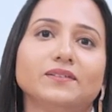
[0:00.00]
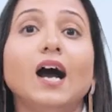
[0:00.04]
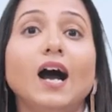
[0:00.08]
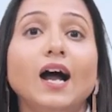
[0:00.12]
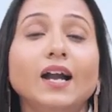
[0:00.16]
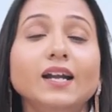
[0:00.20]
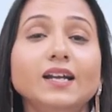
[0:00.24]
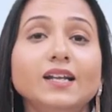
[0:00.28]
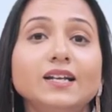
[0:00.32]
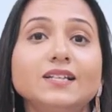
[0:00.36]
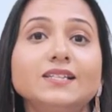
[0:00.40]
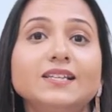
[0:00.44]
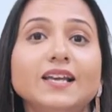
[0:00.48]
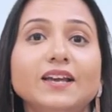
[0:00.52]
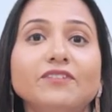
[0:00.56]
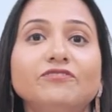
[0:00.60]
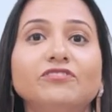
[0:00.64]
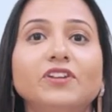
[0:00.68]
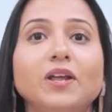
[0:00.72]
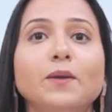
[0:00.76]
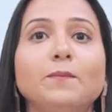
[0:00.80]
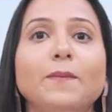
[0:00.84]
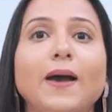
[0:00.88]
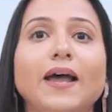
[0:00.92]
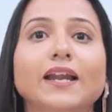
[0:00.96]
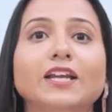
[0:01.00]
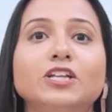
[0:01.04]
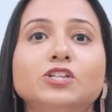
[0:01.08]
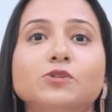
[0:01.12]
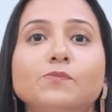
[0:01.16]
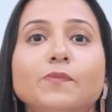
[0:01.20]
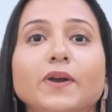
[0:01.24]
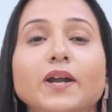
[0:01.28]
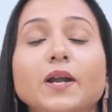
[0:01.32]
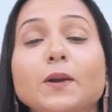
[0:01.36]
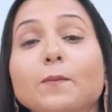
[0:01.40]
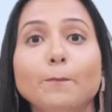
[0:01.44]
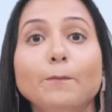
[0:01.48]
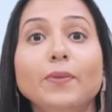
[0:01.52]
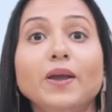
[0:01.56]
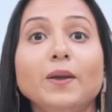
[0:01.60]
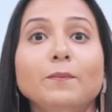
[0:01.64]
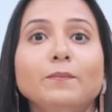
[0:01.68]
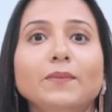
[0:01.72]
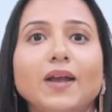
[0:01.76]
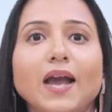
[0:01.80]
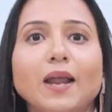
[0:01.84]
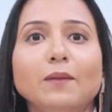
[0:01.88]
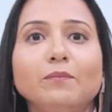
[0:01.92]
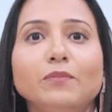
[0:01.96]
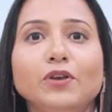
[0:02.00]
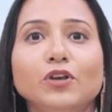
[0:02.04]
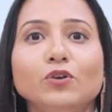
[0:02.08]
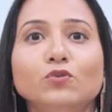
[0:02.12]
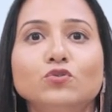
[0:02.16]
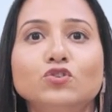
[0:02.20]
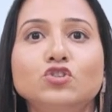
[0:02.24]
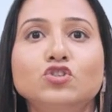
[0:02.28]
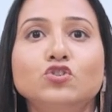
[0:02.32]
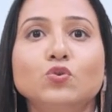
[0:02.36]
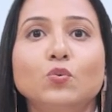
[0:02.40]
Under safety management, BIM can be used